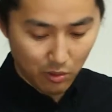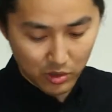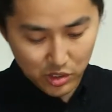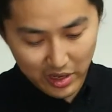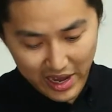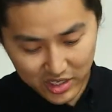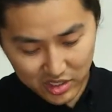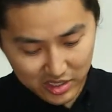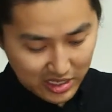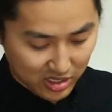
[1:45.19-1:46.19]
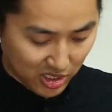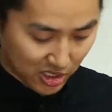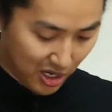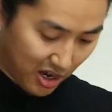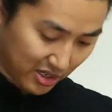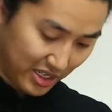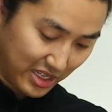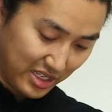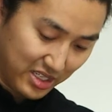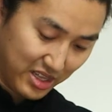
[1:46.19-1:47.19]
what you actually get stock
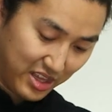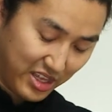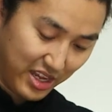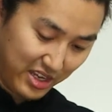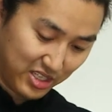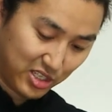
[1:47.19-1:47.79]
is this.